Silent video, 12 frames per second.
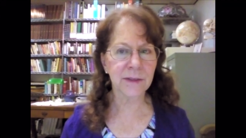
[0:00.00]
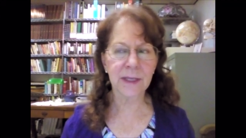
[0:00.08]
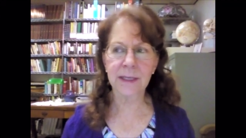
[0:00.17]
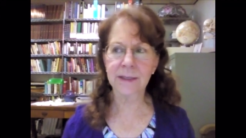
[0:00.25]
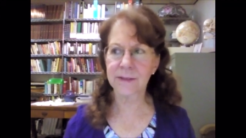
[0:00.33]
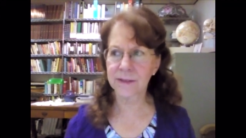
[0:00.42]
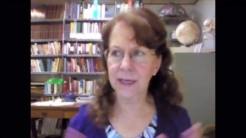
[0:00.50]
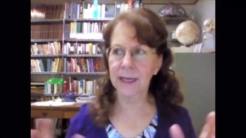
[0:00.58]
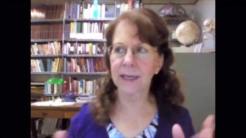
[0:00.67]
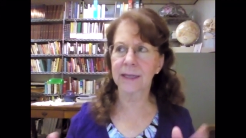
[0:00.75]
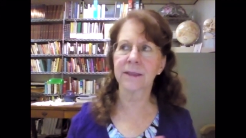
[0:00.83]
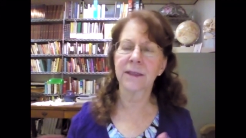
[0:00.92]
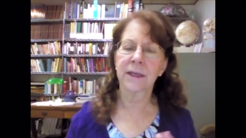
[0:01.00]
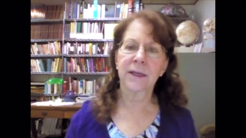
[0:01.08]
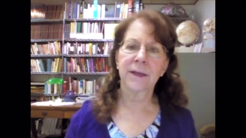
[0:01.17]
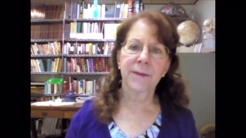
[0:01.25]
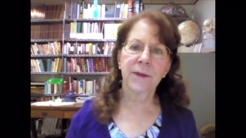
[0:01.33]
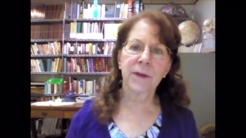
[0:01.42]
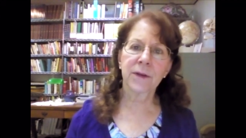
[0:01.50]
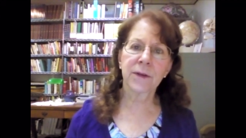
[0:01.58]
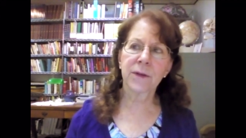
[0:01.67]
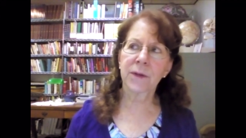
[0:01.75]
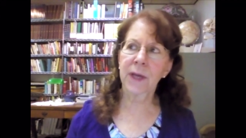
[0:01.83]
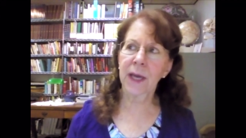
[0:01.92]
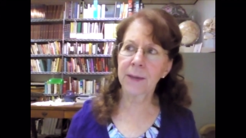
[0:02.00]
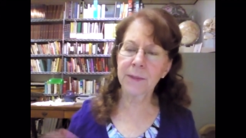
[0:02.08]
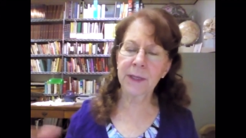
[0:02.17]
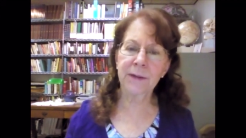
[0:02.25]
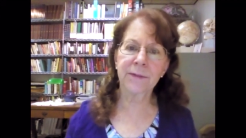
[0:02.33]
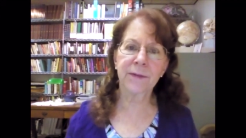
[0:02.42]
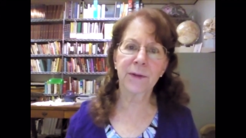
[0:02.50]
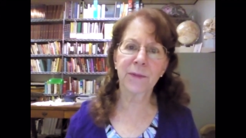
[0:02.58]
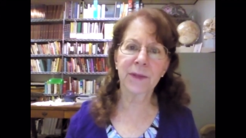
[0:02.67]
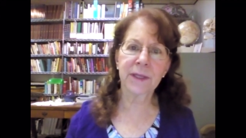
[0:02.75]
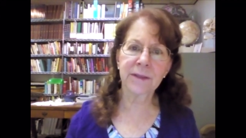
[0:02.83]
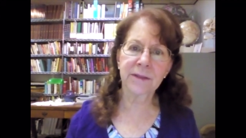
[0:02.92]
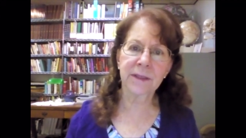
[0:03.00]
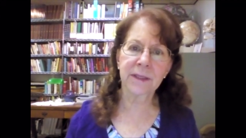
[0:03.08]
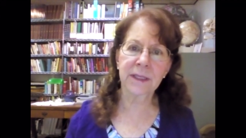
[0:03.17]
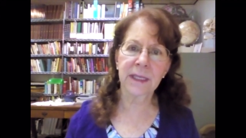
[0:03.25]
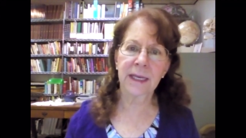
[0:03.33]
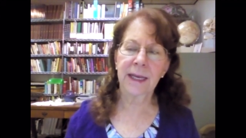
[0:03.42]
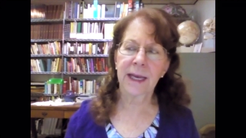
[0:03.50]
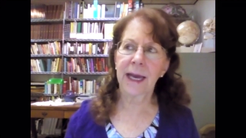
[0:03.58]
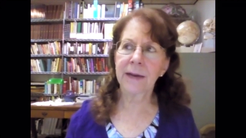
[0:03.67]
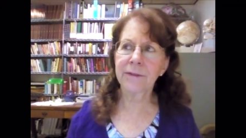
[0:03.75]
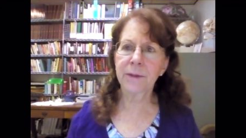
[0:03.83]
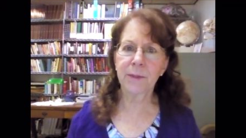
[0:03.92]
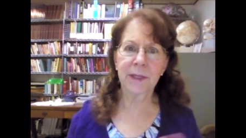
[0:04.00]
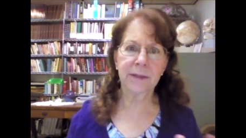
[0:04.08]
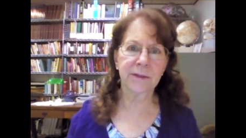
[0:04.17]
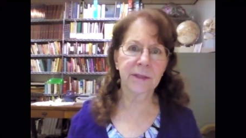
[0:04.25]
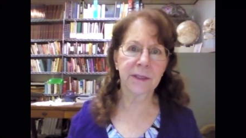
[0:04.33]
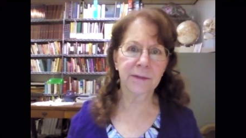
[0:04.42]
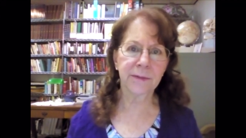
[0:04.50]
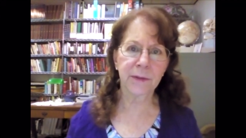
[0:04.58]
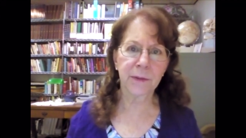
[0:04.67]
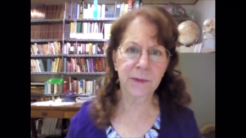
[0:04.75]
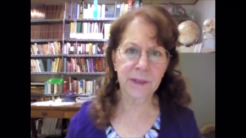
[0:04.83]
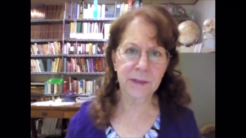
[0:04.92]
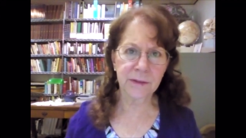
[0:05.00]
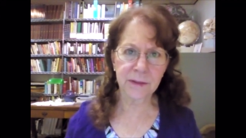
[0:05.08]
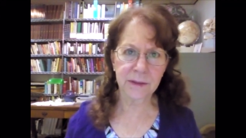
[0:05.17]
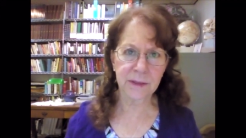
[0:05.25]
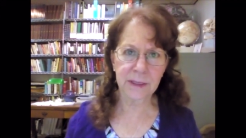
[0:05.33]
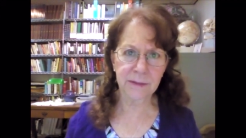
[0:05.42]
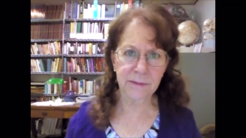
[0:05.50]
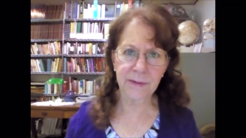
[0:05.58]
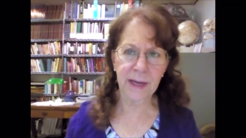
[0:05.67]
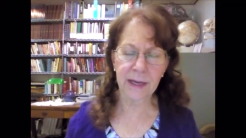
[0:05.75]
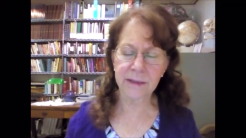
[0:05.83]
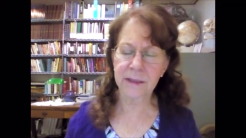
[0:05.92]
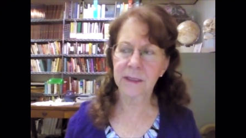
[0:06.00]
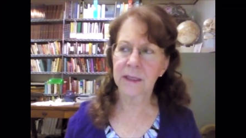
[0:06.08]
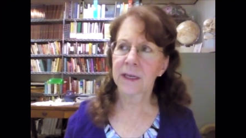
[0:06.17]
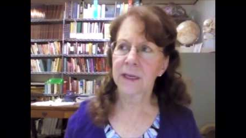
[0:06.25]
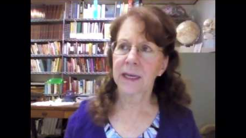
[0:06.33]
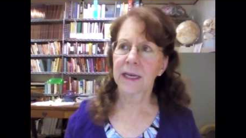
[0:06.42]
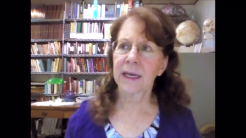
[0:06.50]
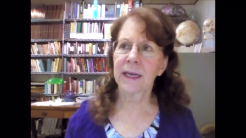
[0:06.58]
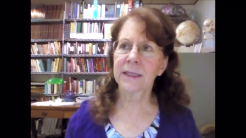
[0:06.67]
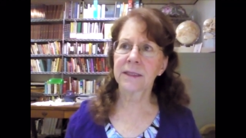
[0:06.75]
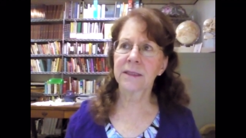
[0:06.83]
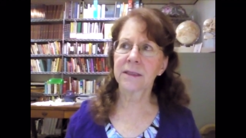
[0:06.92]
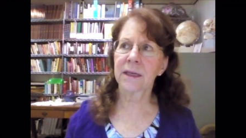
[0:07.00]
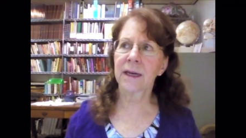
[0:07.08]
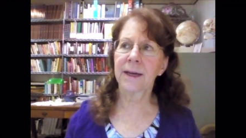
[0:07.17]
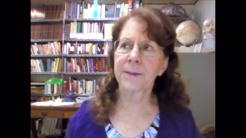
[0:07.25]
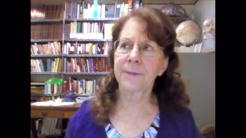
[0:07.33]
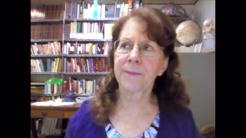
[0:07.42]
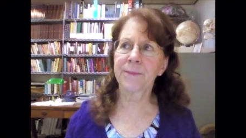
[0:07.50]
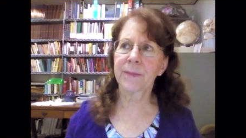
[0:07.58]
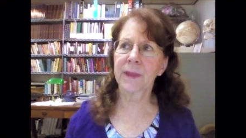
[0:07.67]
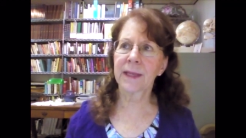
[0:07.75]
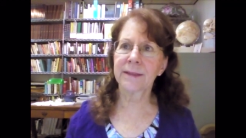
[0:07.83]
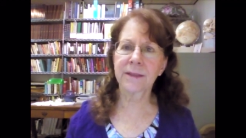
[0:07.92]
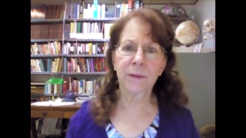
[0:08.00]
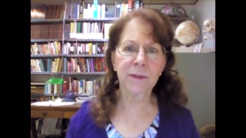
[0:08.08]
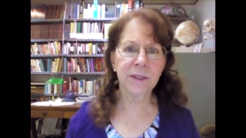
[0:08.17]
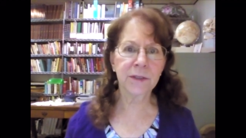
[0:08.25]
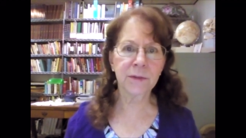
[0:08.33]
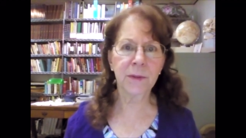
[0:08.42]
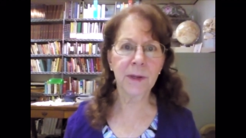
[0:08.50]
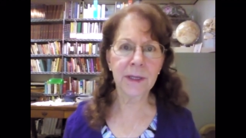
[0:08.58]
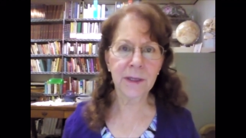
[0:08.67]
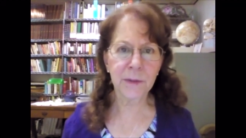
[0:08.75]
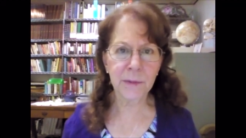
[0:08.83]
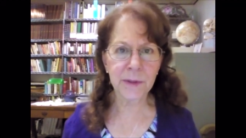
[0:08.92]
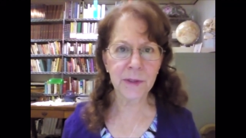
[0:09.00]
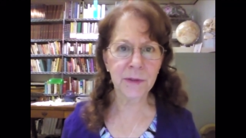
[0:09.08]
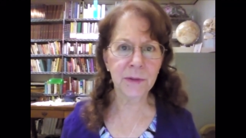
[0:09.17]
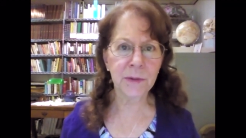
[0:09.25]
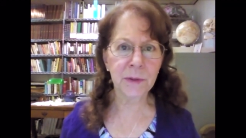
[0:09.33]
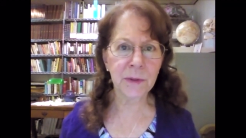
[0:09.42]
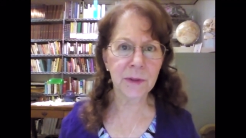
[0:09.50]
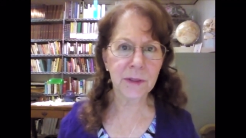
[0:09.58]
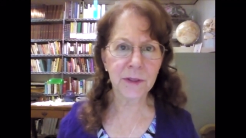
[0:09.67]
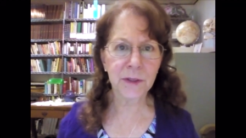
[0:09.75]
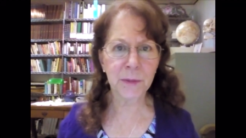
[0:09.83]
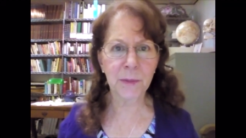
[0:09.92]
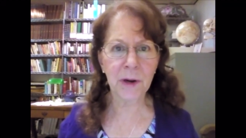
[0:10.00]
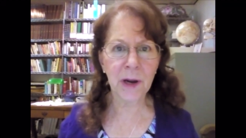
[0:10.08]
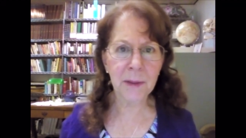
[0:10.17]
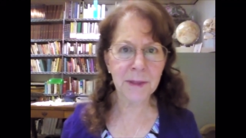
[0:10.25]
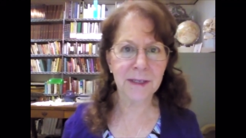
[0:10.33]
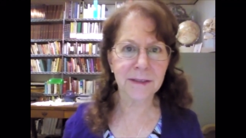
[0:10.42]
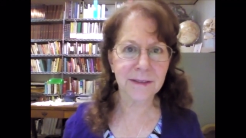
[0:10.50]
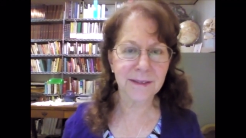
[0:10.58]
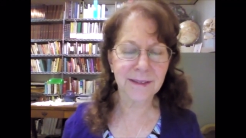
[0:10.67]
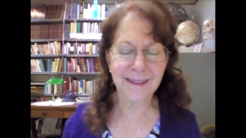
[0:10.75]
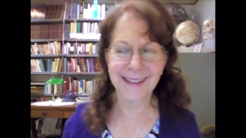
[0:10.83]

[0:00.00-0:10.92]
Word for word: they said you know you came here for a reason everybody's here for a reason in fact and um, they said we just want you to renew your promise.